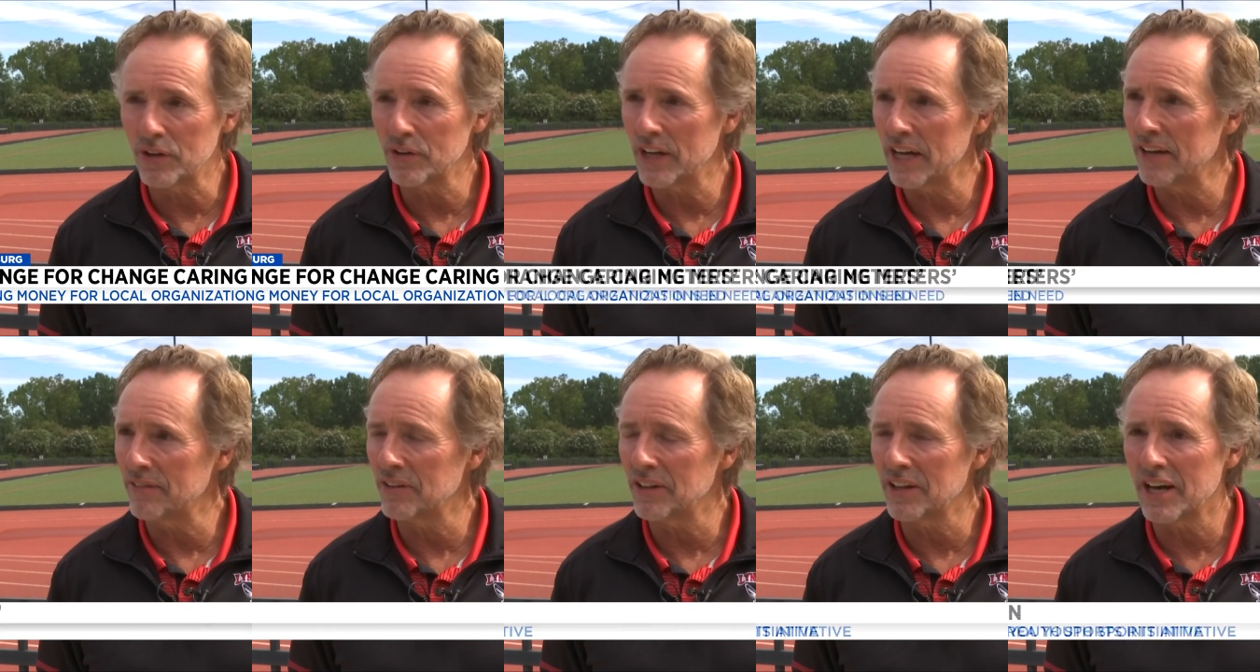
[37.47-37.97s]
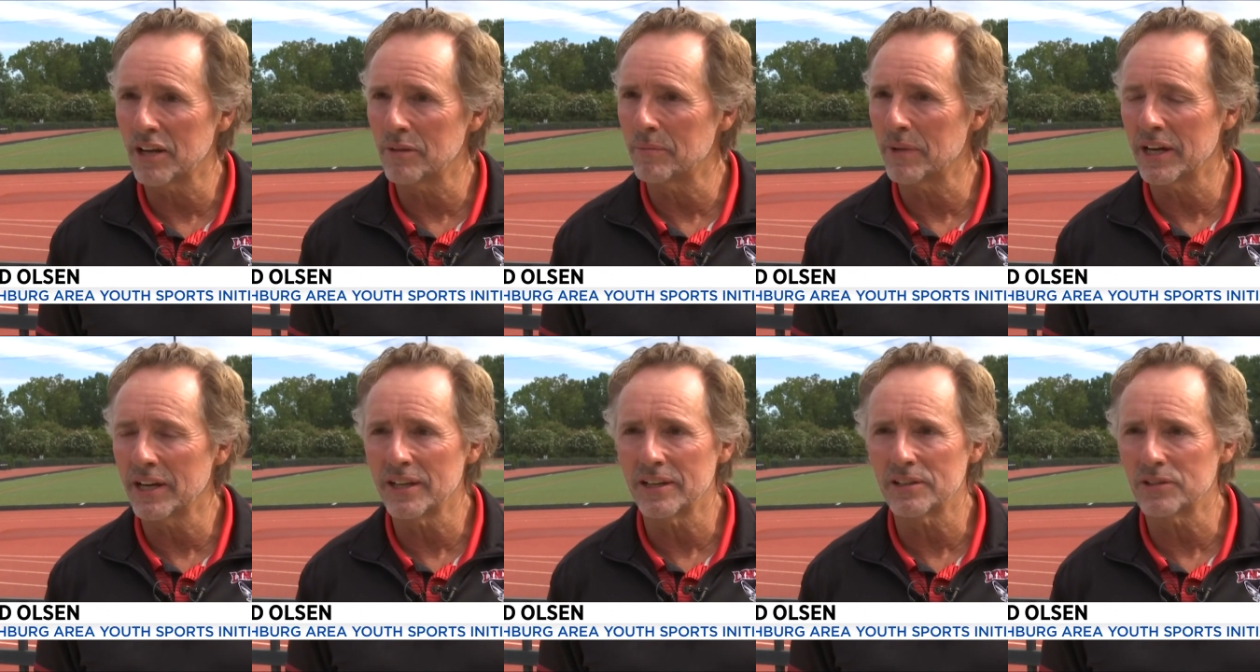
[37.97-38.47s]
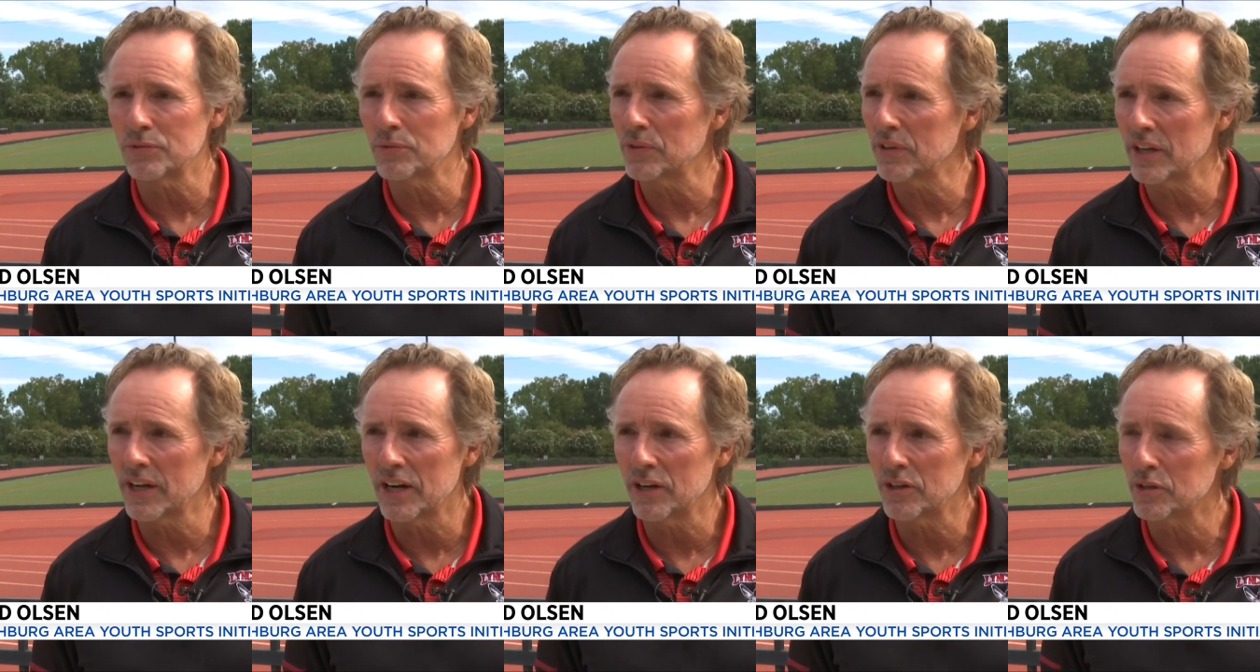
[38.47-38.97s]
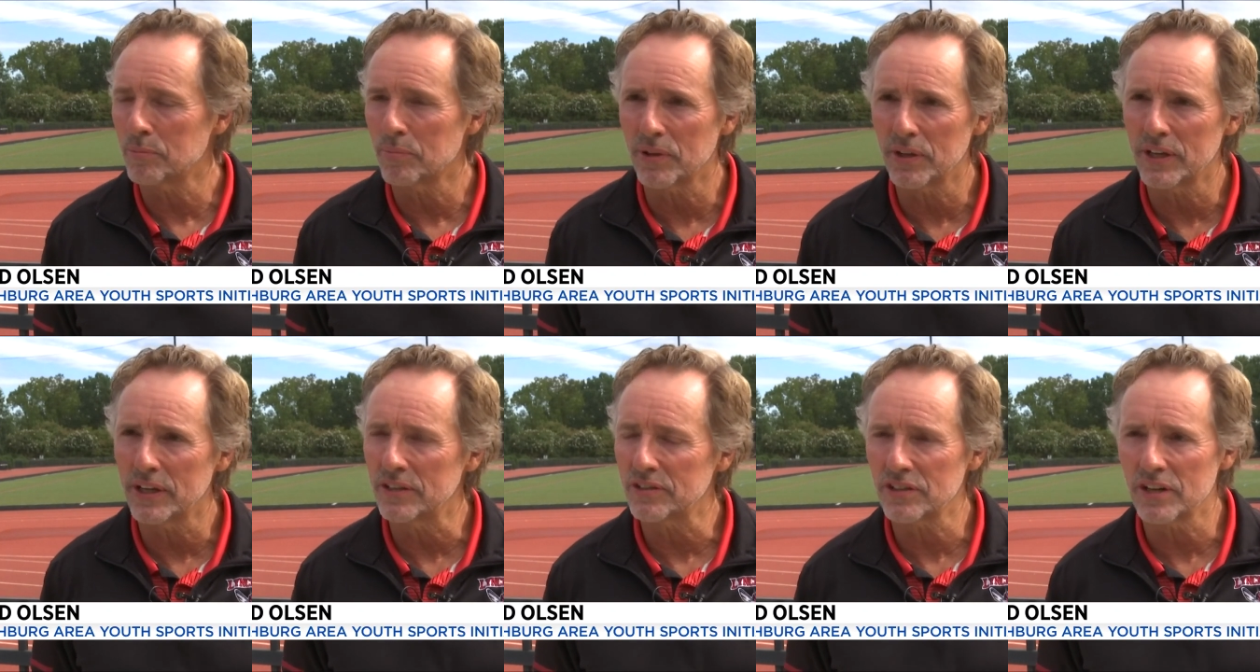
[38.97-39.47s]
don't have a lot of money, it's really hard to
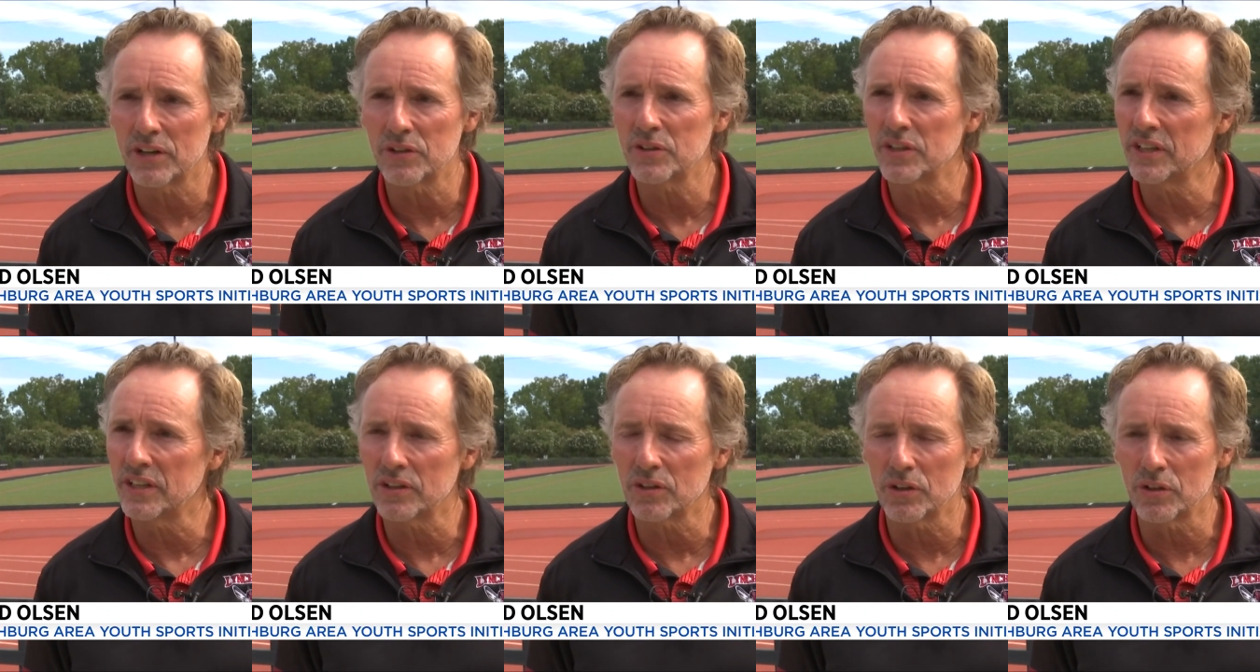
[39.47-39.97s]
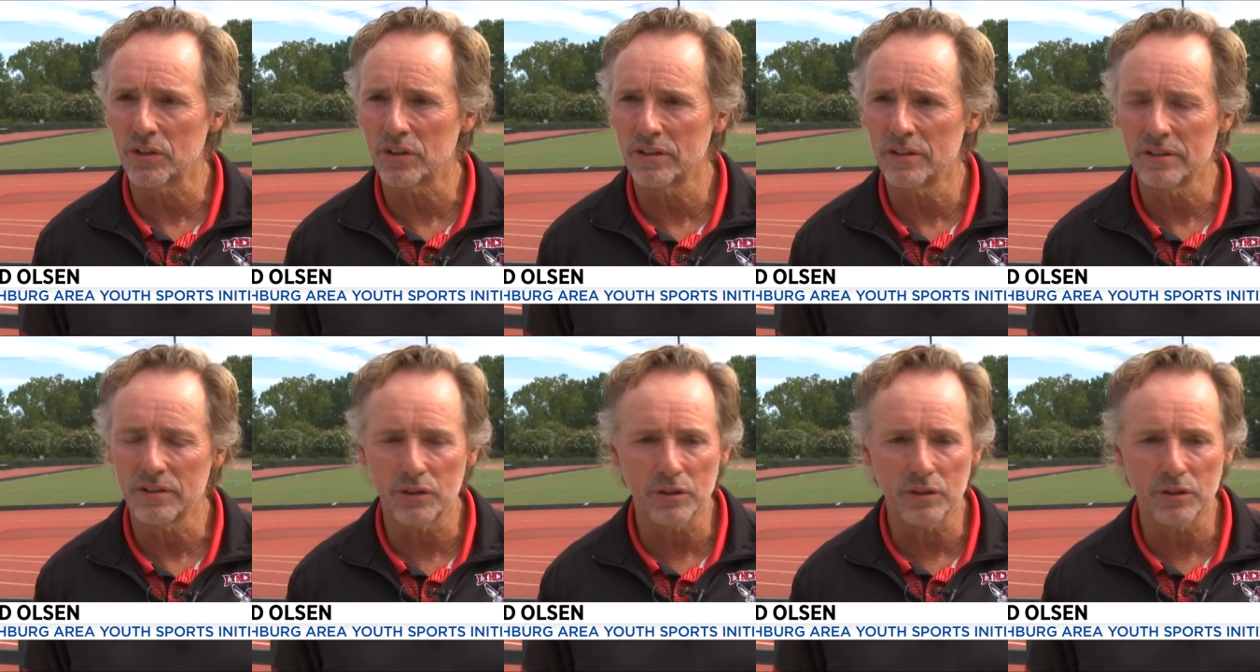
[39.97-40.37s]
play. It's hard to get good.